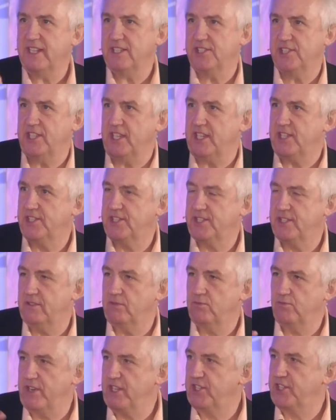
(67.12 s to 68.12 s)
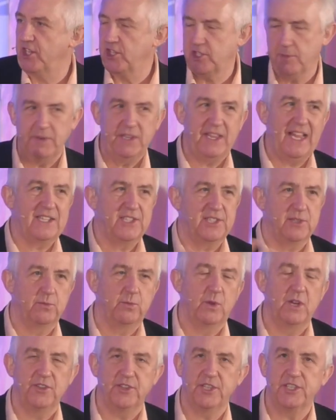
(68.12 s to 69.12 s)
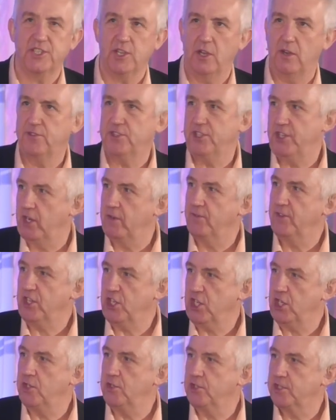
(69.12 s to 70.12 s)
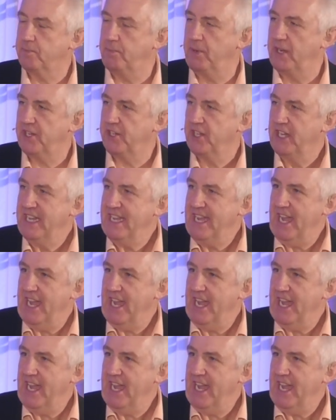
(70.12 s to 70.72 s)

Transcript: is this research? I mean, that's a word that's often overused, but,